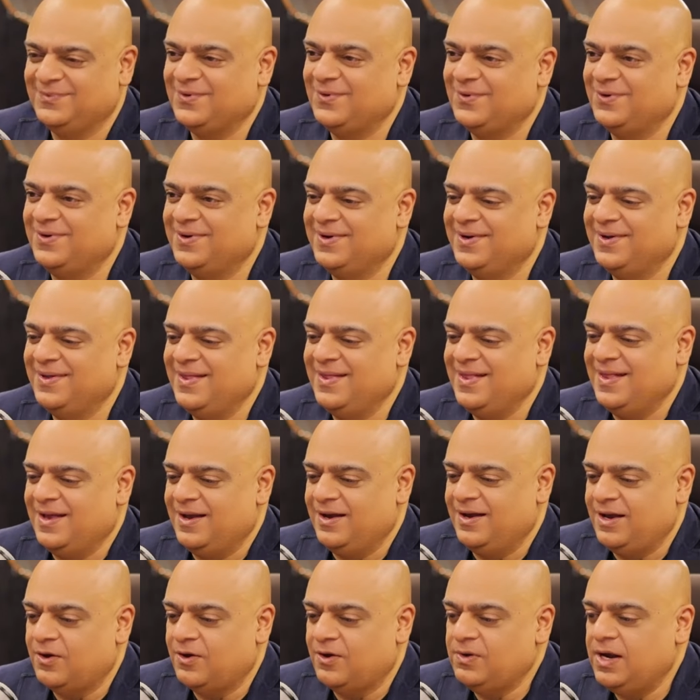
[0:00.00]
Good.
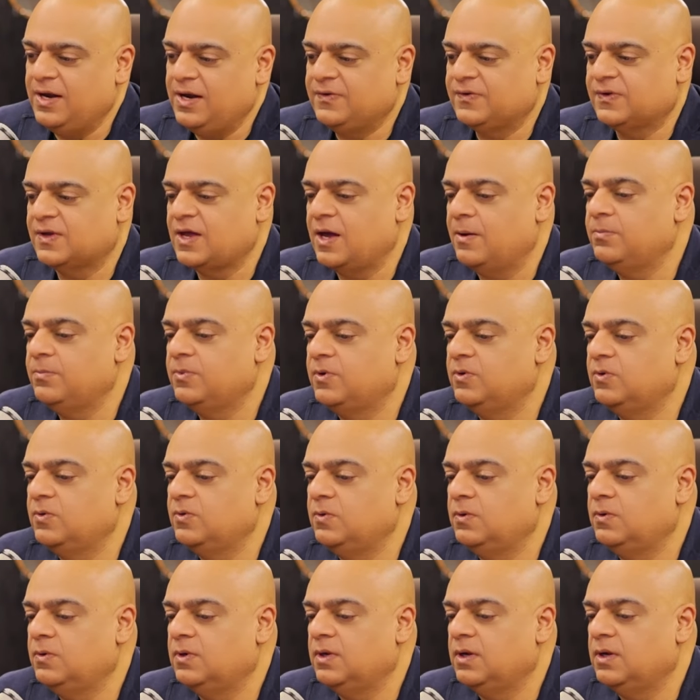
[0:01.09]
Now let's come
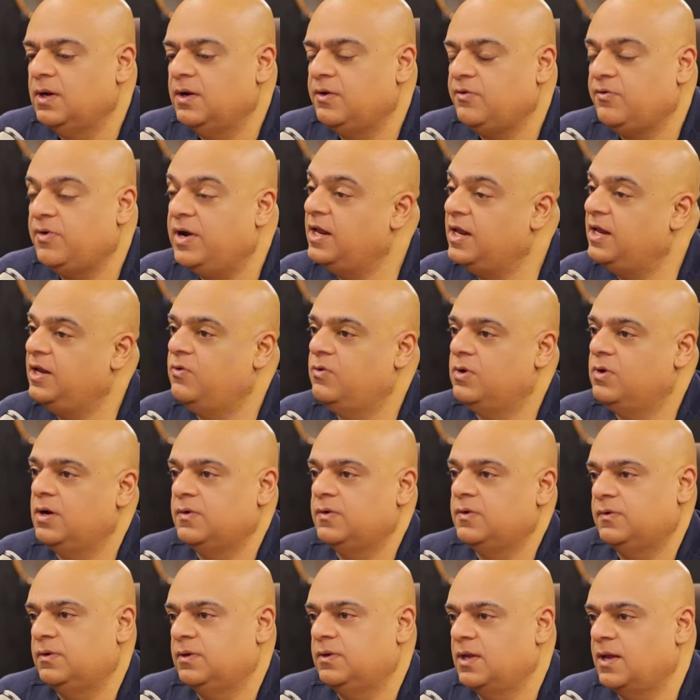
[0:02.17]
to ready
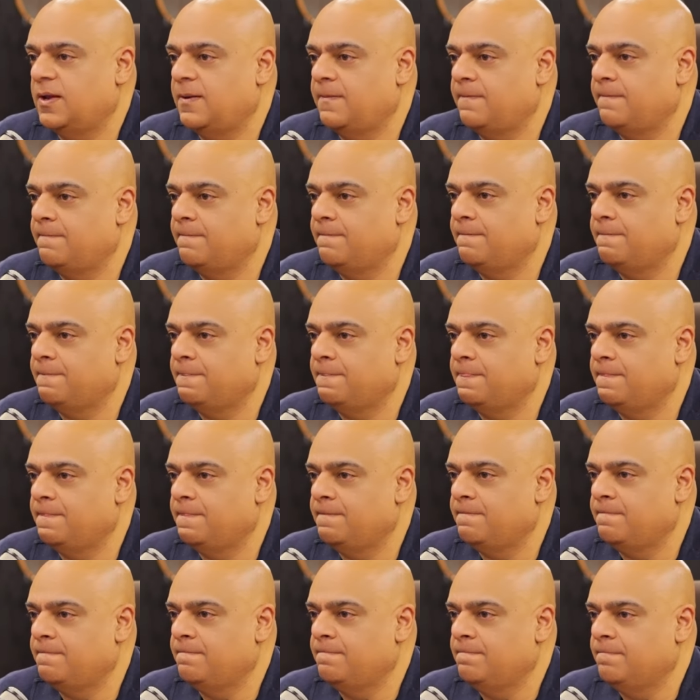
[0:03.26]
units. Yes.
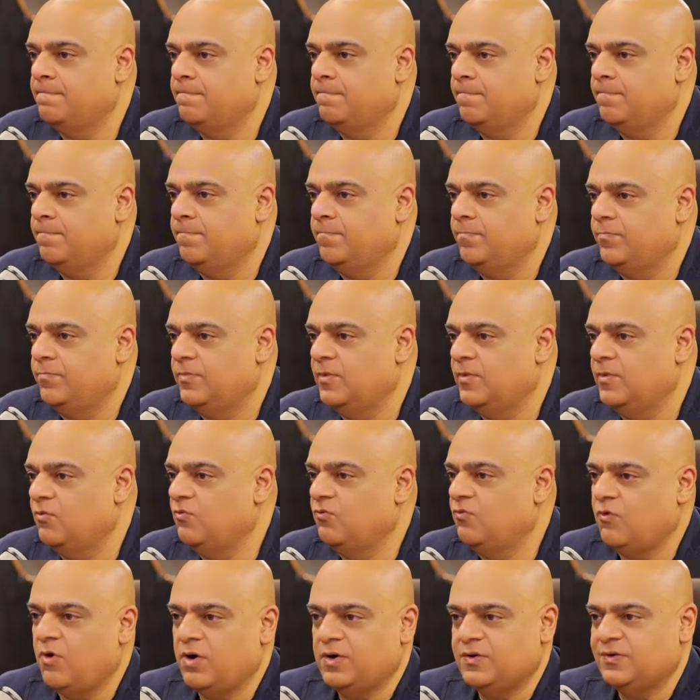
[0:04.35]

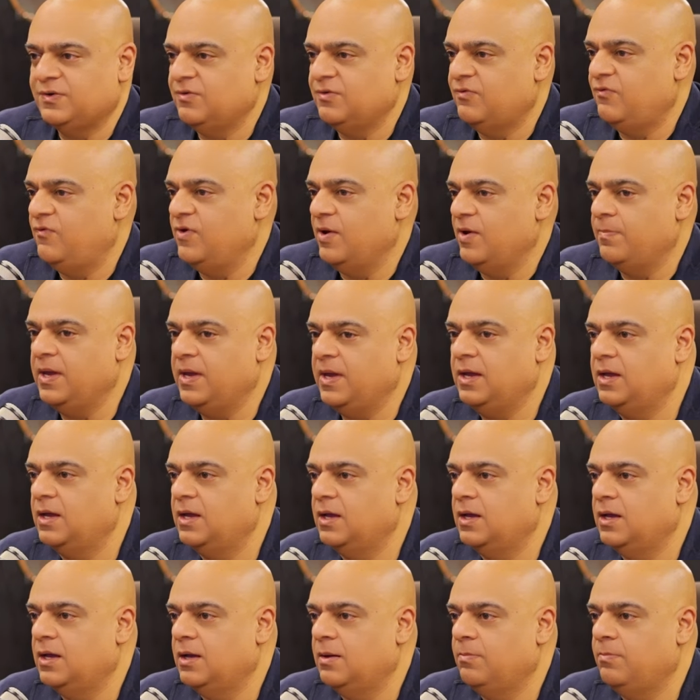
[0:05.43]
What's the
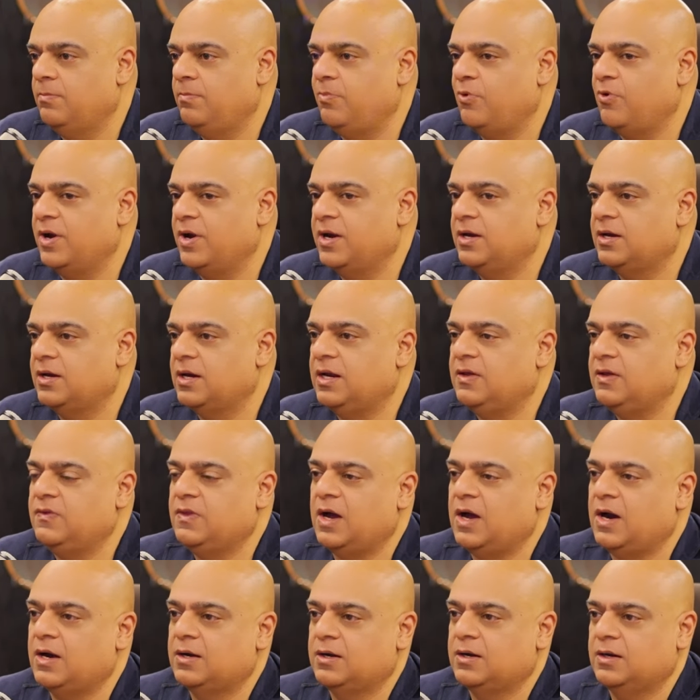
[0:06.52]
flipping point in
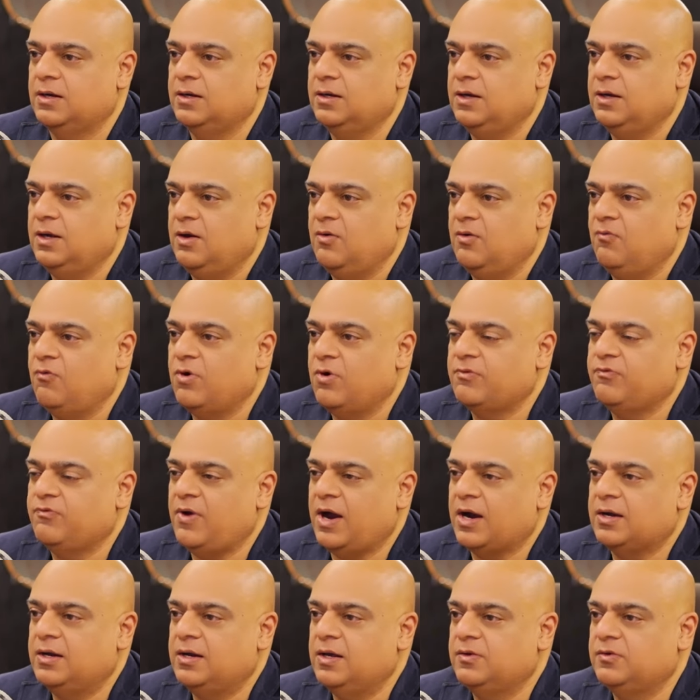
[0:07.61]
that? What
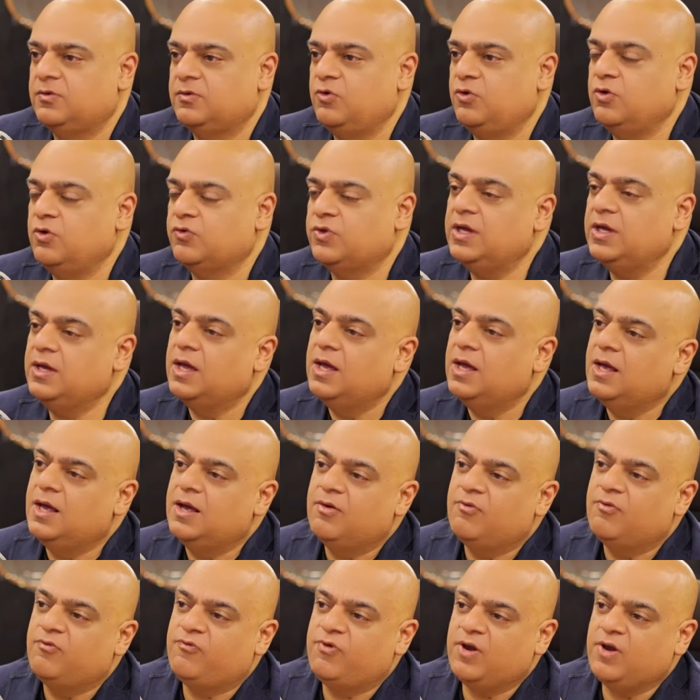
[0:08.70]
factors so, do you think
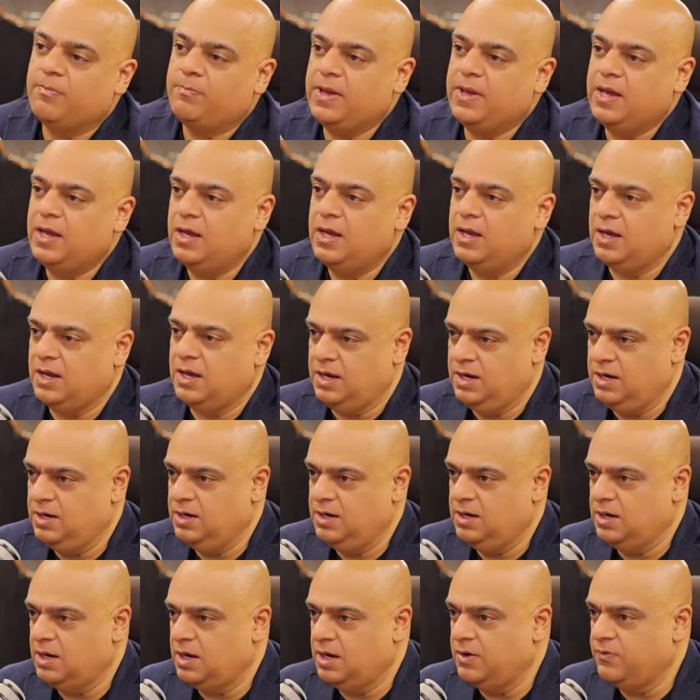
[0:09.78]
flipping
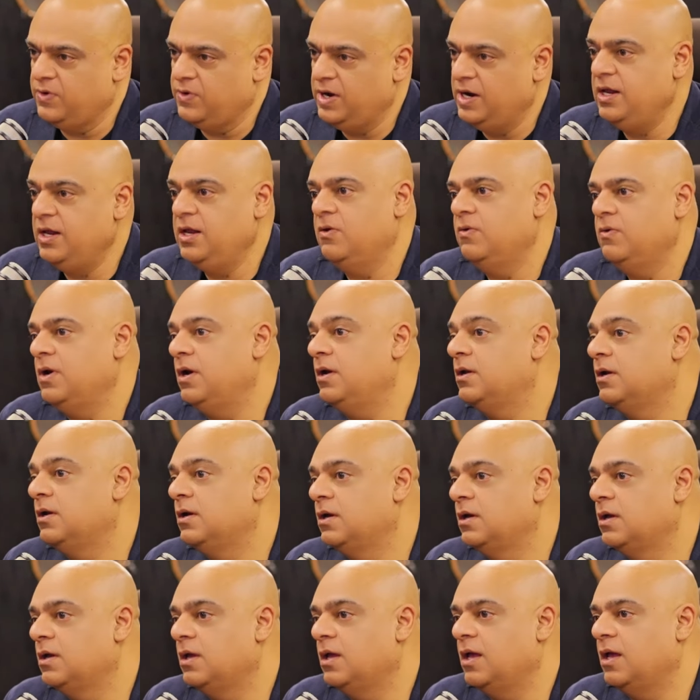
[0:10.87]
and a ready unit
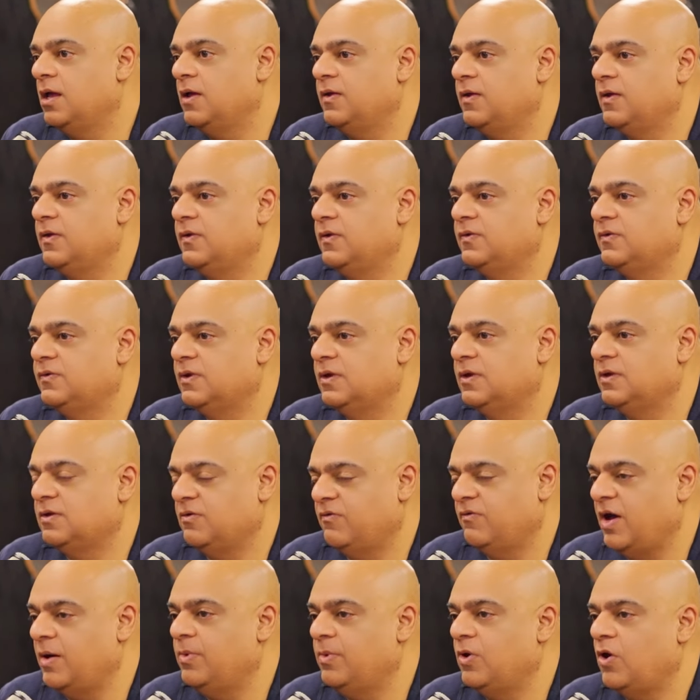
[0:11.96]
hmm. is is a
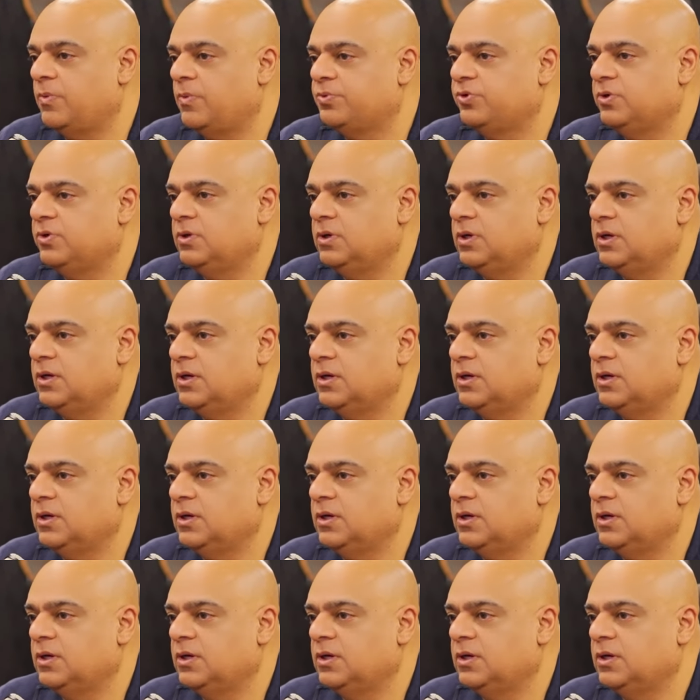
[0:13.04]
viable option?